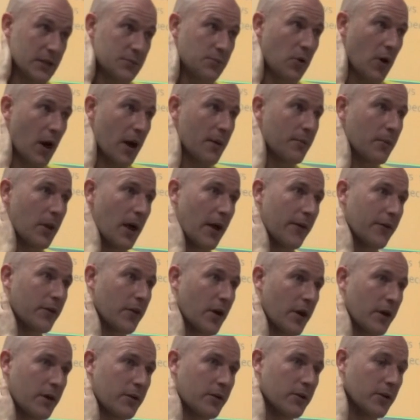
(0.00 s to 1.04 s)
this prime life
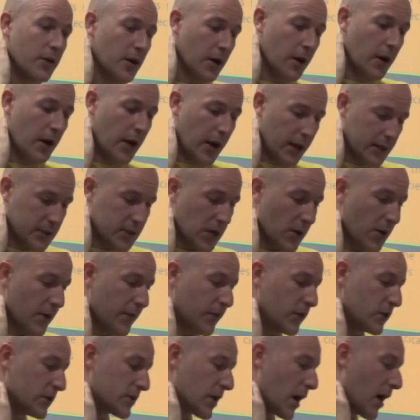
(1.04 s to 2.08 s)
cycle. And so
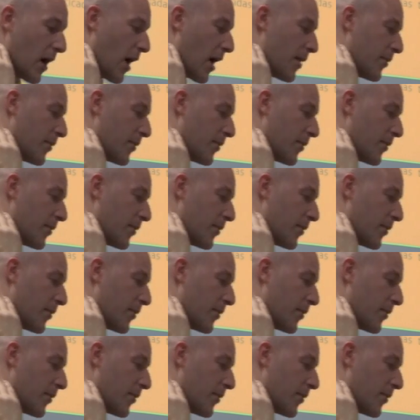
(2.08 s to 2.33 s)
if you start